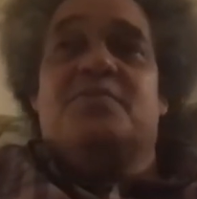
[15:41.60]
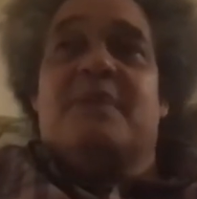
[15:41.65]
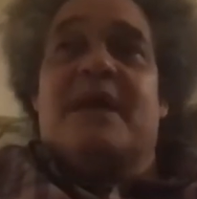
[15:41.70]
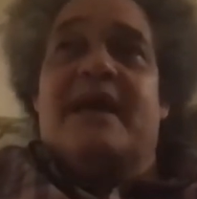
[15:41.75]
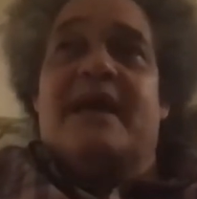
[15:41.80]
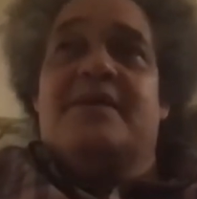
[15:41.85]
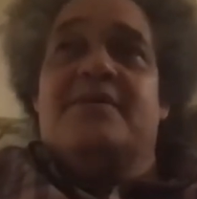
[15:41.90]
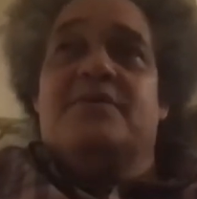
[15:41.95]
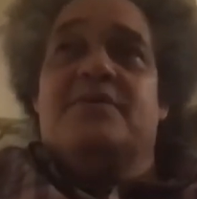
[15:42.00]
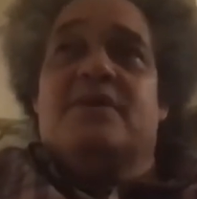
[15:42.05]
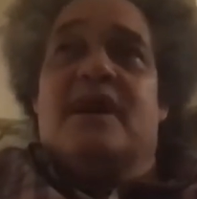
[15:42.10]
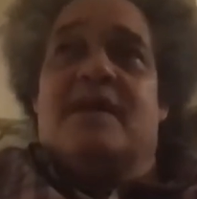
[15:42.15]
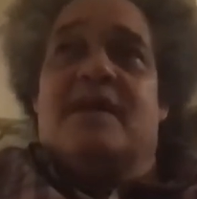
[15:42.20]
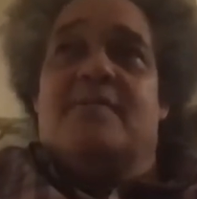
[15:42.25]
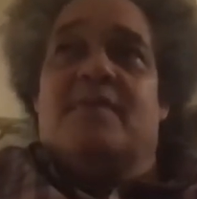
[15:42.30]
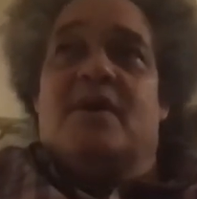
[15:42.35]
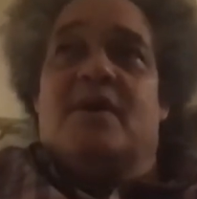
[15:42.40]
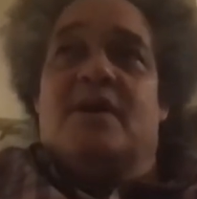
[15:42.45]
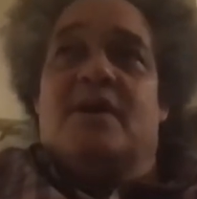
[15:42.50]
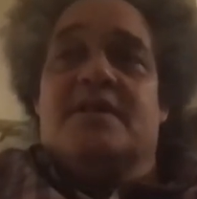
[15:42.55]
where
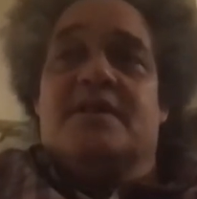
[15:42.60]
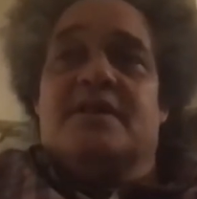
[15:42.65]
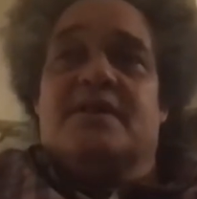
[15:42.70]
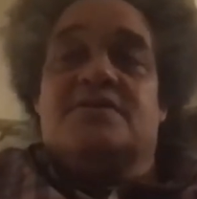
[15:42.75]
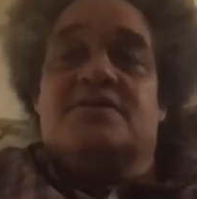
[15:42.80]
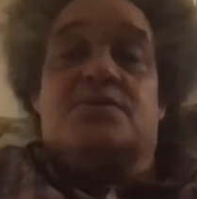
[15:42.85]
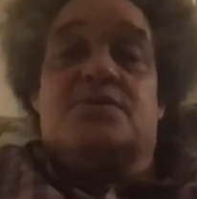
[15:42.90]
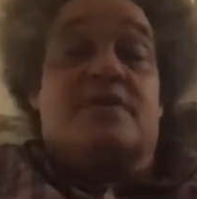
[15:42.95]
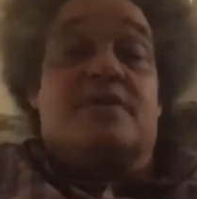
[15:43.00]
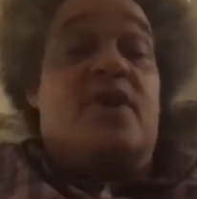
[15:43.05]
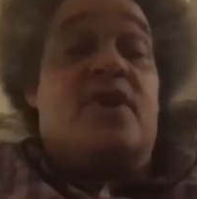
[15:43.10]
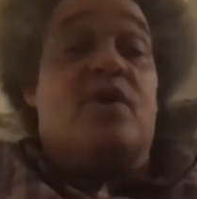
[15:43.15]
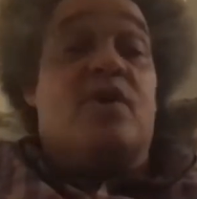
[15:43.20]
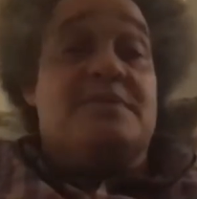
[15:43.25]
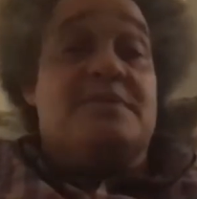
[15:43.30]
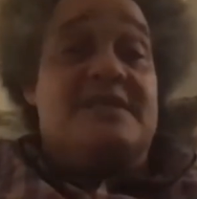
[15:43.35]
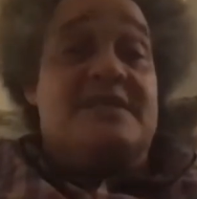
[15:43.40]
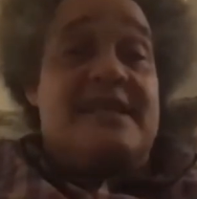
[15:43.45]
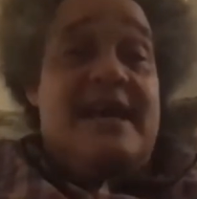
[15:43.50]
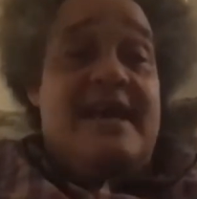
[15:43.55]
in the beginning
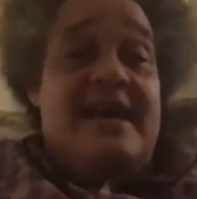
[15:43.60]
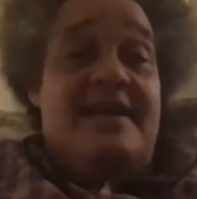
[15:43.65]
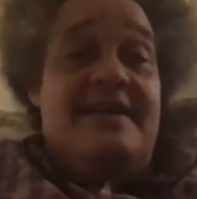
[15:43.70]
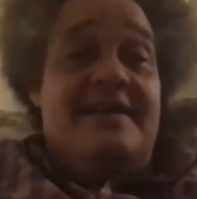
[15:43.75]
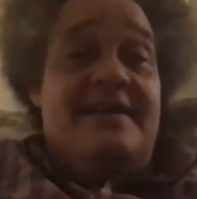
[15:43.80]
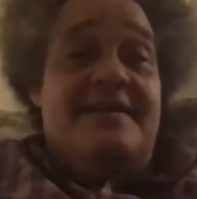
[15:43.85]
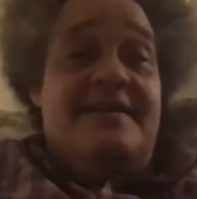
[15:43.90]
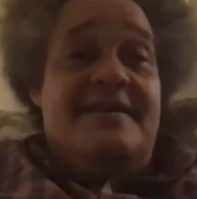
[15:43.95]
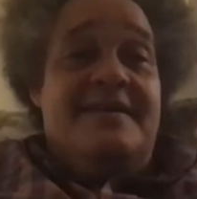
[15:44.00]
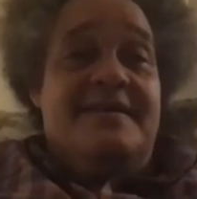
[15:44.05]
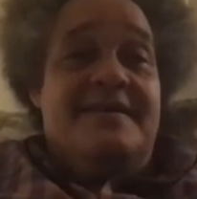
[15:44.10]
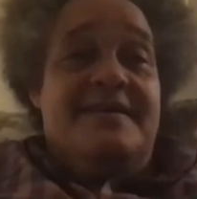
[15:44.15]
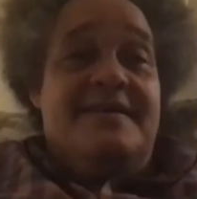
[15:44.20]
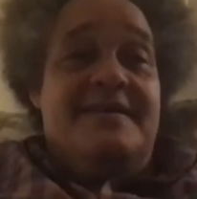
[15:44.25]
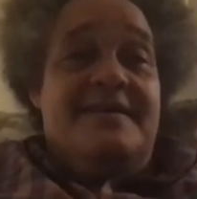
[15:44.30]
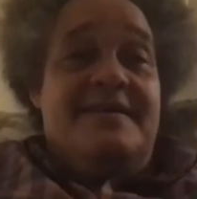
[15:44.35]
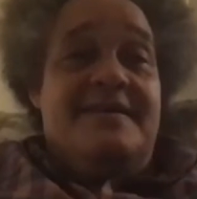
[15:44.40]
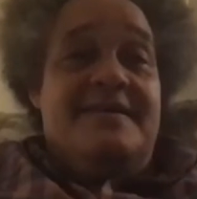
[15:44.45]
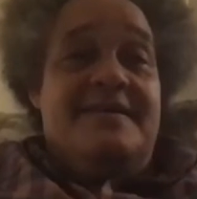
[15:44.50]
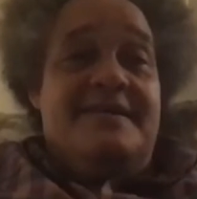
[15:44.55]
where
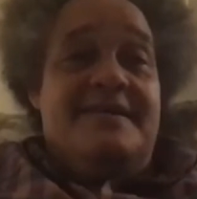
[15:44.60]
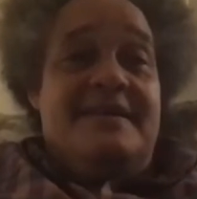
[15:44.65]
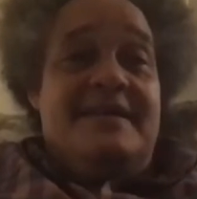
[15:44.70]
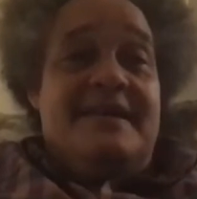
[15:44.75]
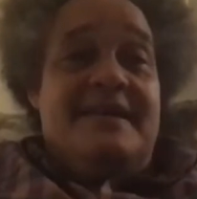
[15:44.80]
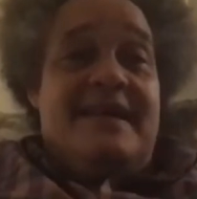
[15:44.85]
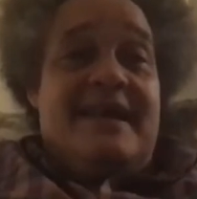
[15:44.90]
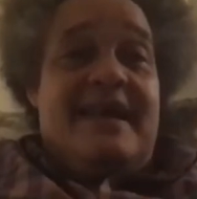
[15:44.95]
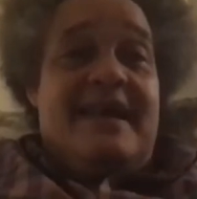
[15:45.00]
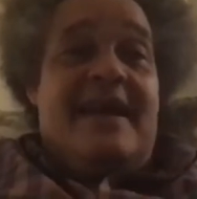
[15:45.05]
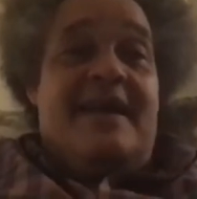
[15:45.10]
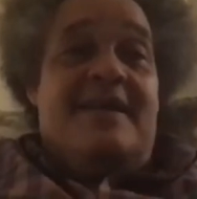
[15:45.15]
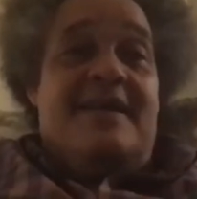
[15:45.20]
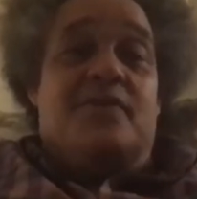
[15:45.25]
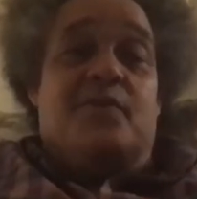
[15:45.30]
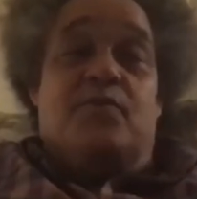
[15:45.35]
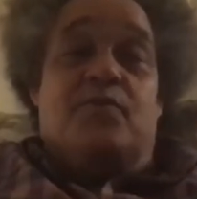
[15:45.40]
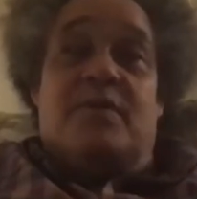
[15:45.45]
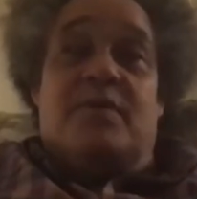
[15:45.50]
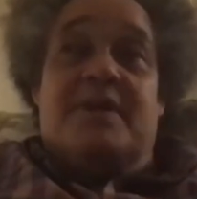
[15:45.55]
there are two men
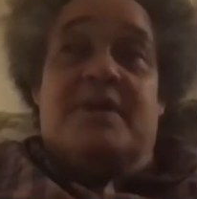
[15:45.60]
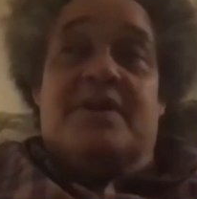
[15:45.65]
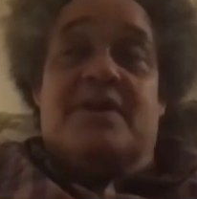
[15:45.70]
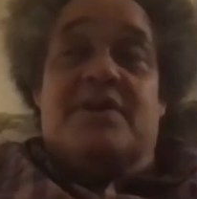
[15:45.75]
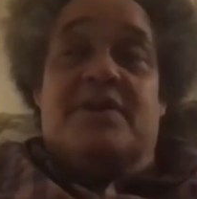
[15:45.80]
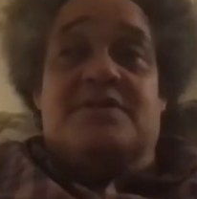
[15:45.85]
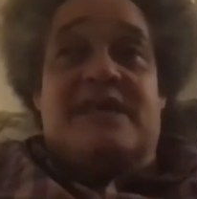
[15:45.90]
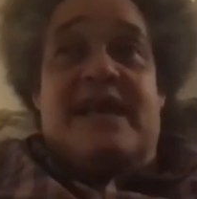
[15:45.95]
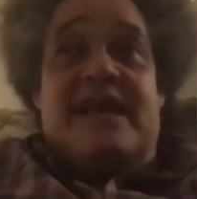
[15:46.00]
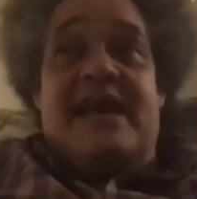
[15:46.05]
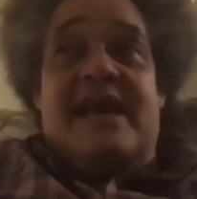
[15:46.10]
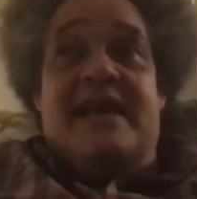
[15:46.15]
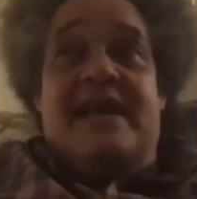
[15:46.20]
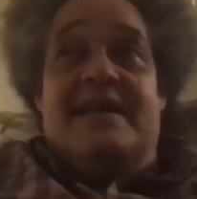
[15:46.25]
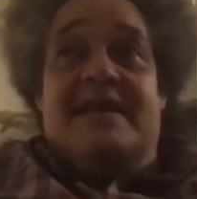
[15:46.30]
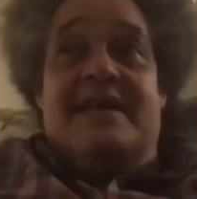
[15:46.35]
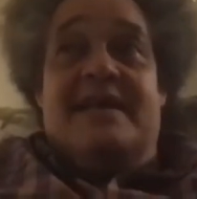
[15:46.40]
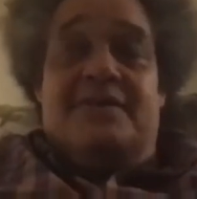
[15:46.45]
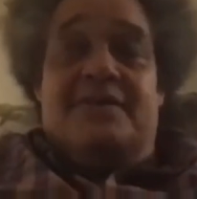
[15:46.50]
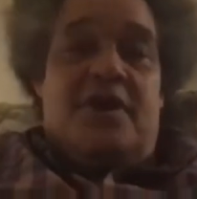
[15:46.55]
who come on the sort
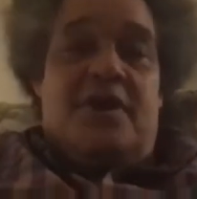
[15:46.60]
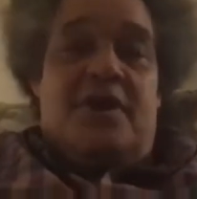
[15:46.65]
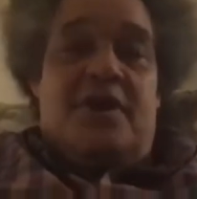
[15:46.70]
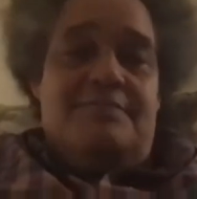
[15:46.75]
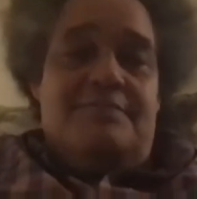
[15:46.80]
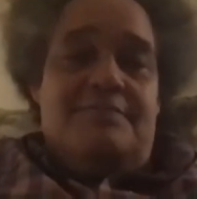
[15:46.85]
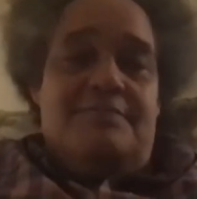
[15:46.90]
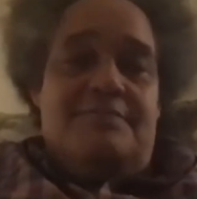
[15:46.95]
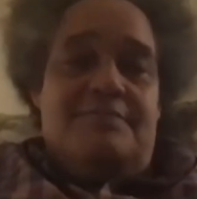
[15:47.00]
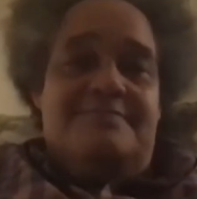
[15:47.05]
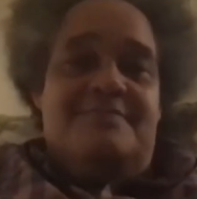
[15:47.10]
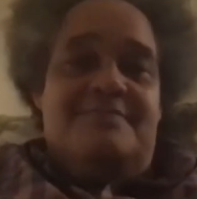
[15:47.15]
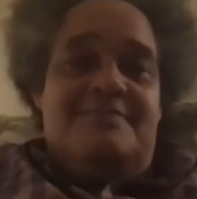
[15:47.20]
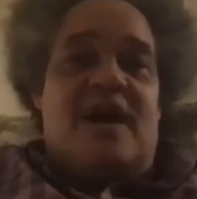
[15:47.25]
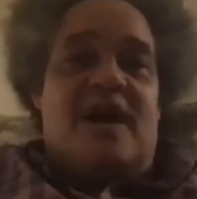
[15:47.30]
of homestead,